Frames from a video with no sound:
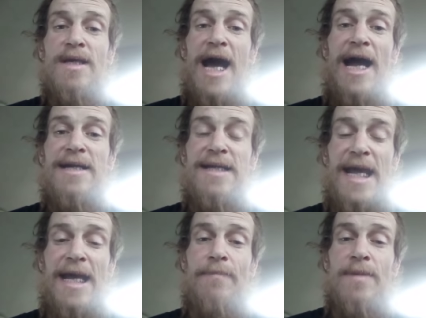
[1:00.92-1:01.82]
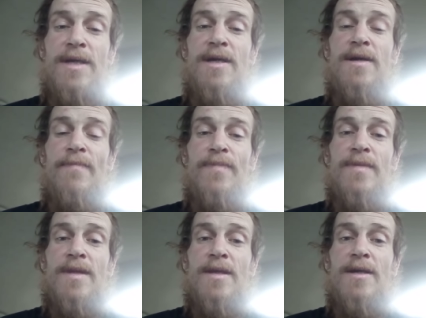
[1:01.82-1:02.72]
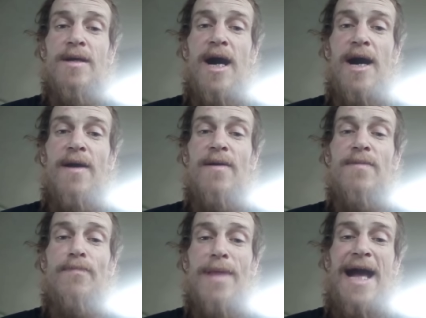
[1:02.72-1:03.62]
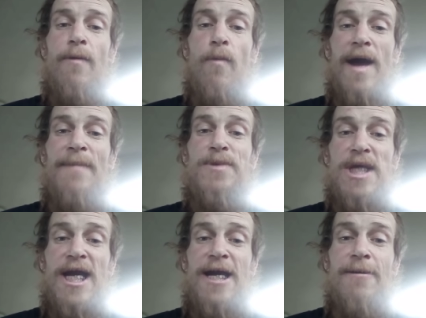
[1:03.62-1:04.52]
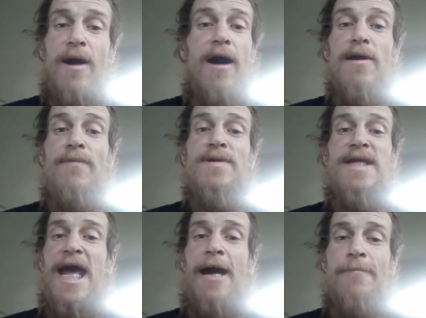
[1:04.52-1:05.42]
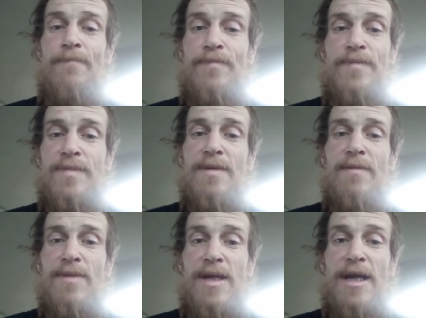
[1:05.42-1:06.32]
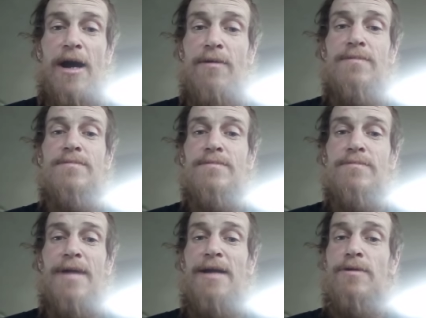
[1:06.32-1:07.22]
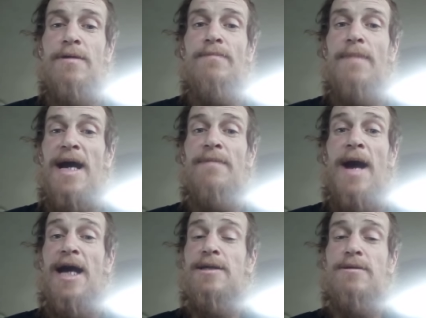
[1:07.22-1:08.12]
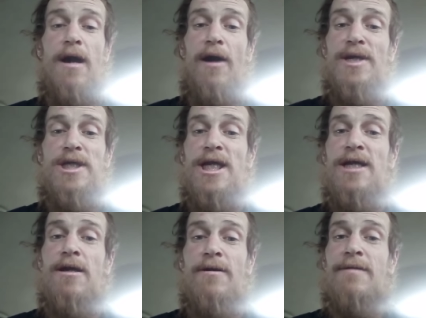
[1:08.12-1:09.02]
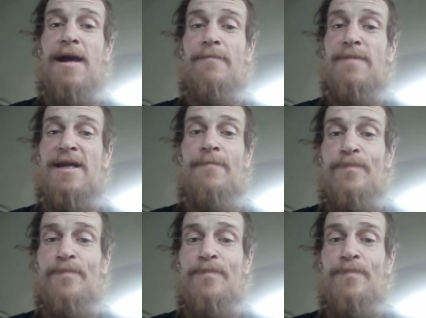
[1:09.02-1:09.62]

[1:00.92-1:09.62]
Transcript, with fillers: goddamn black web shit all over town. You know, red room, bug box, all this shit going around me.